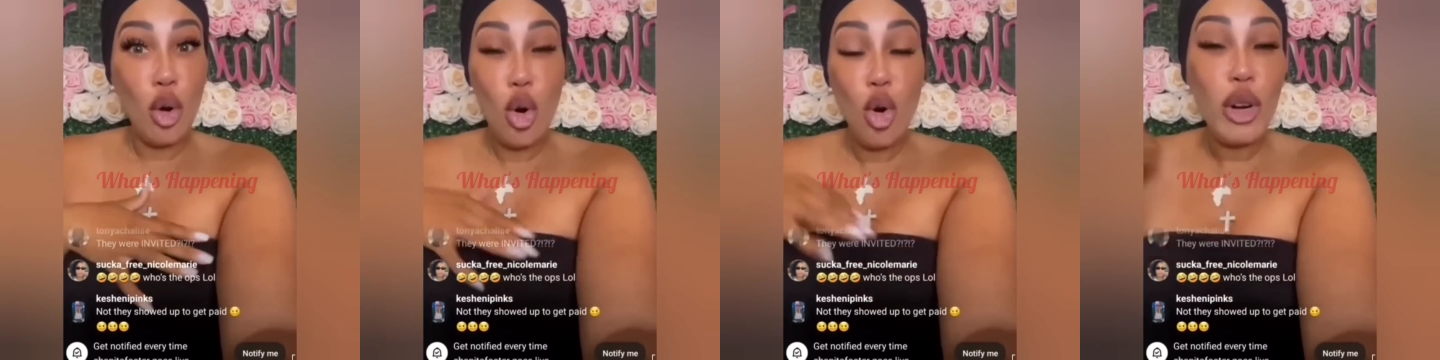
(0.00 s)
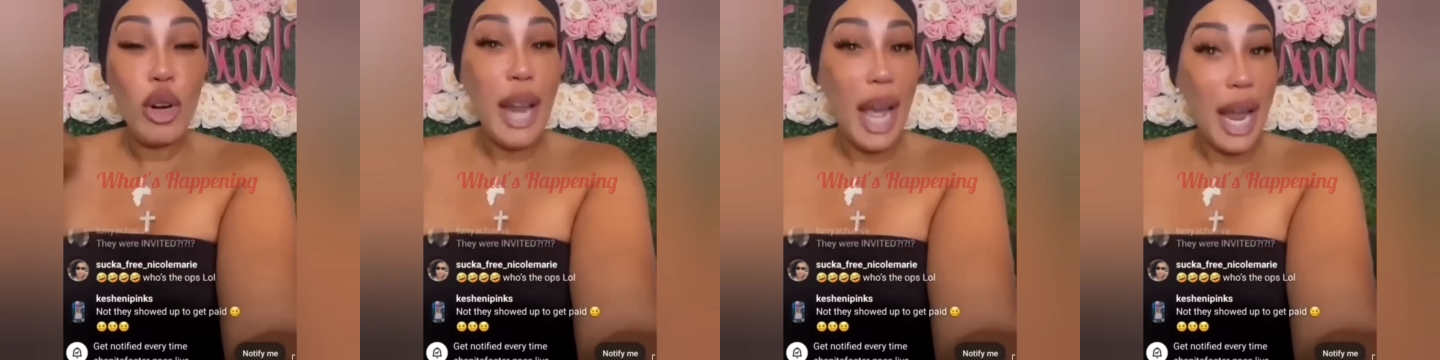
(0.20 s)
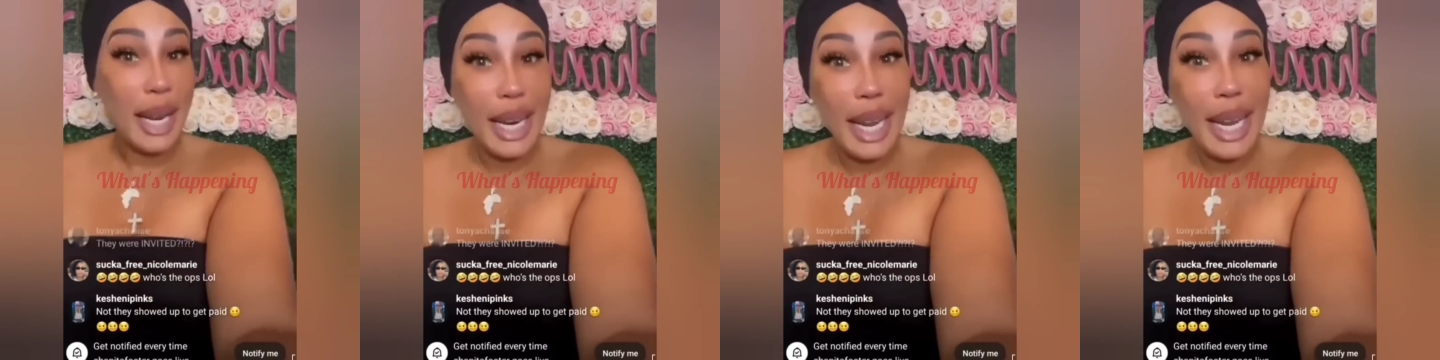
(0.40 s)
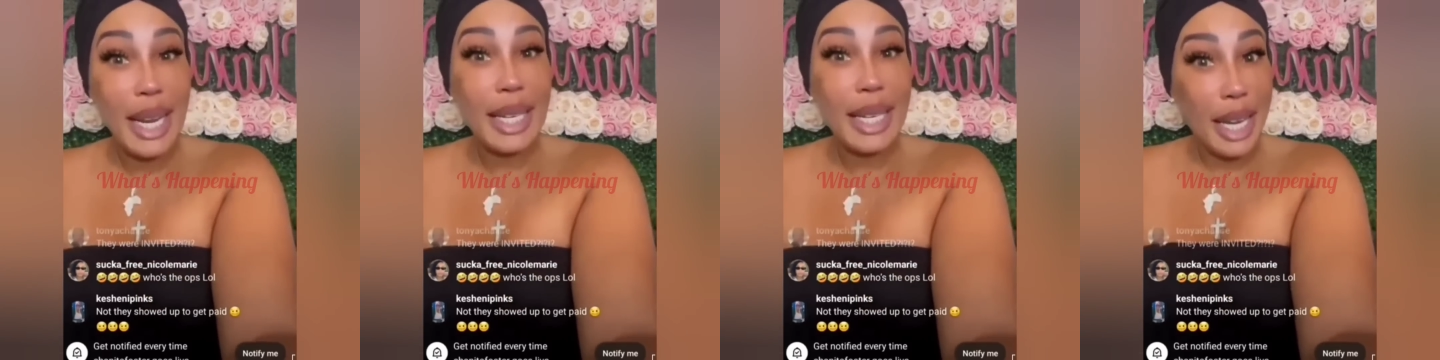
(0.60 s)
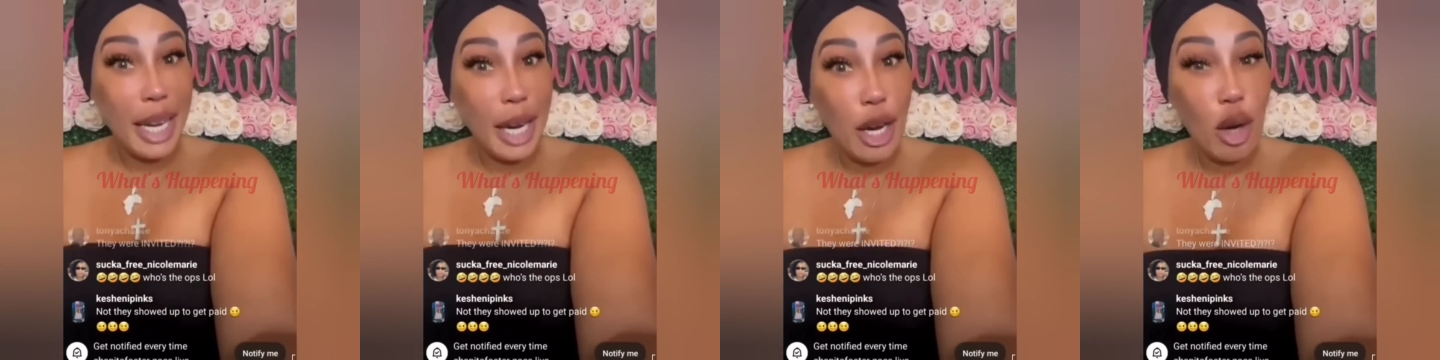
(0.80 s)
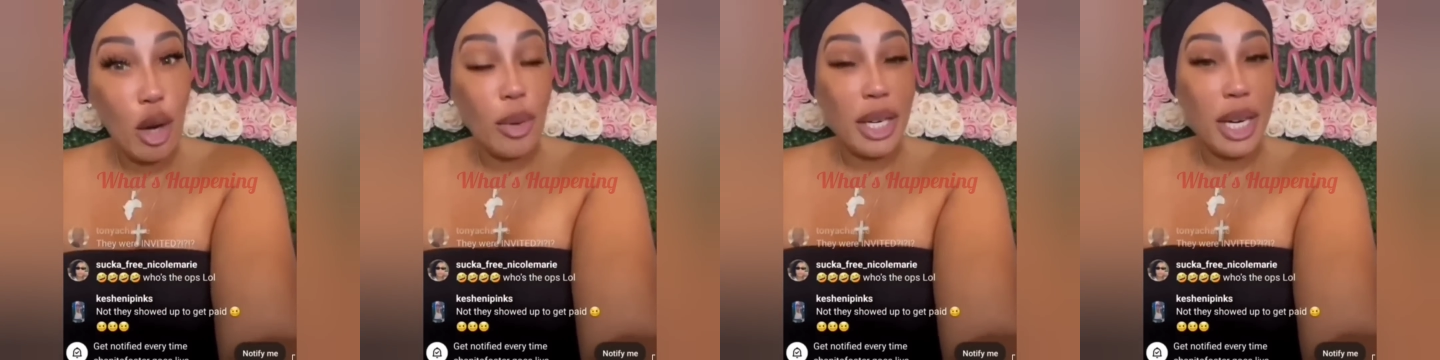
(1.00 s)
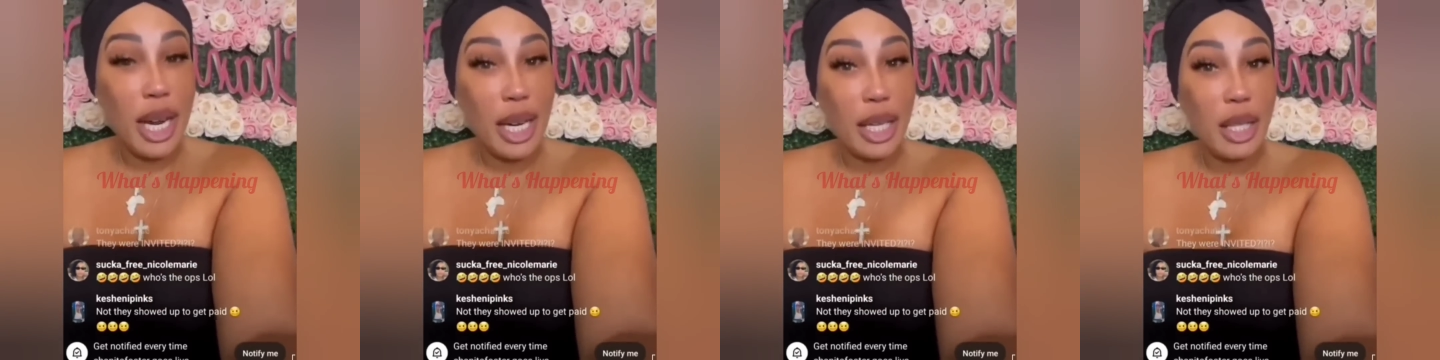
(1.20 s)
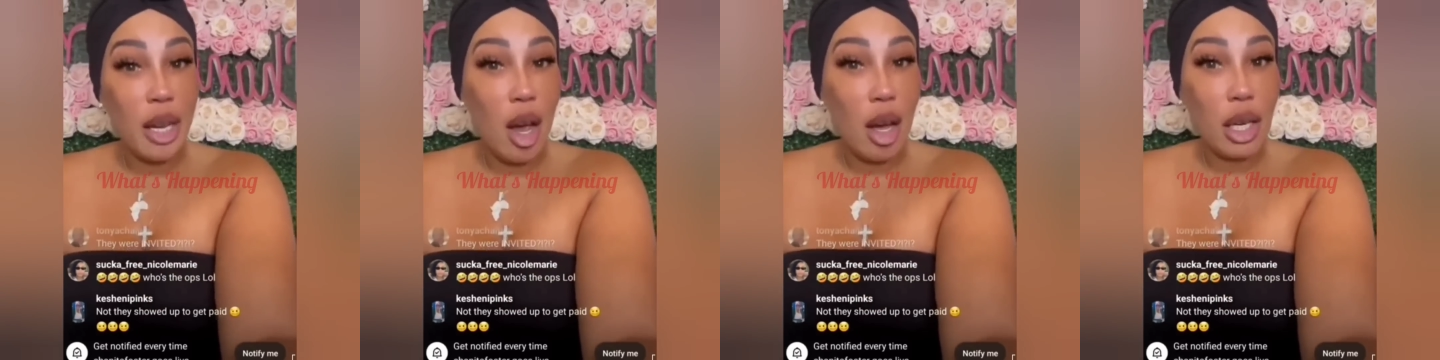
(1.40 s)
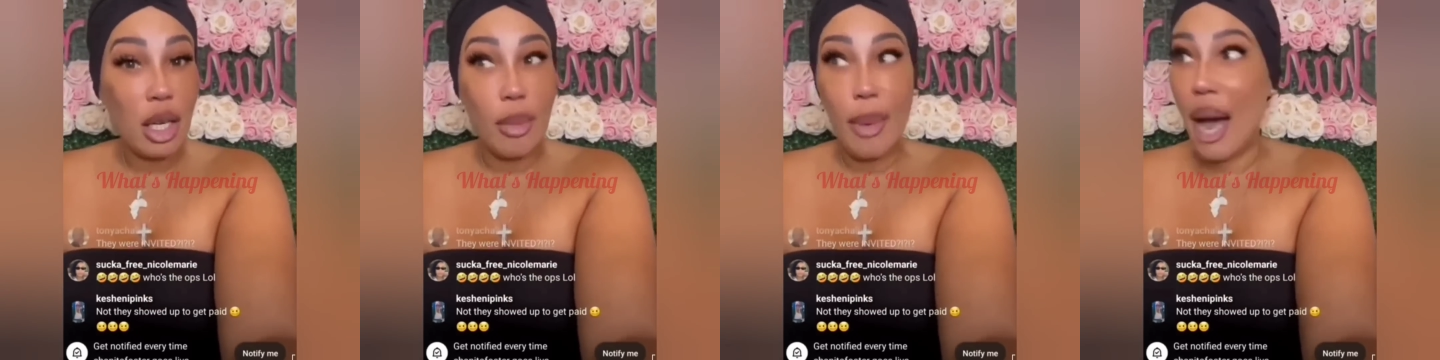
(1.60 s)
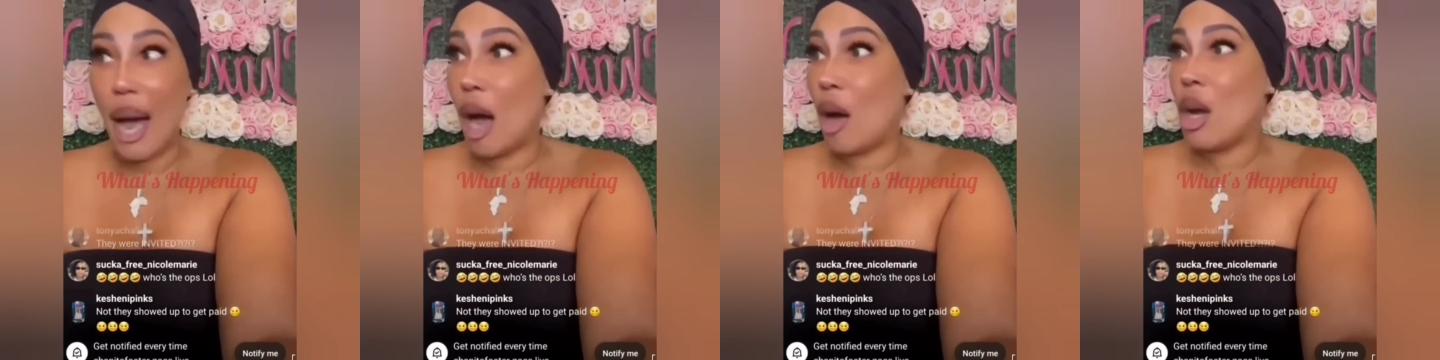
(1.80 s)
who they need to hear what they
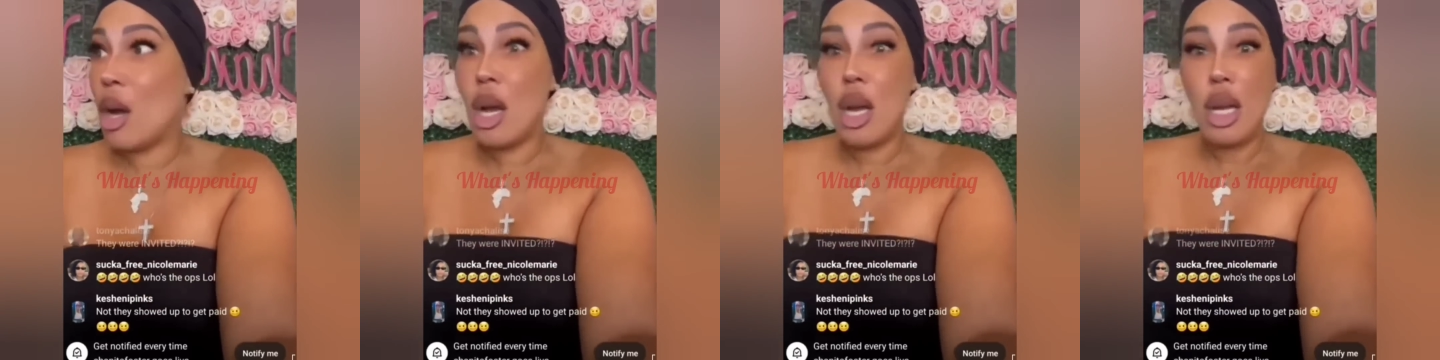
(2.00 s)
talking about.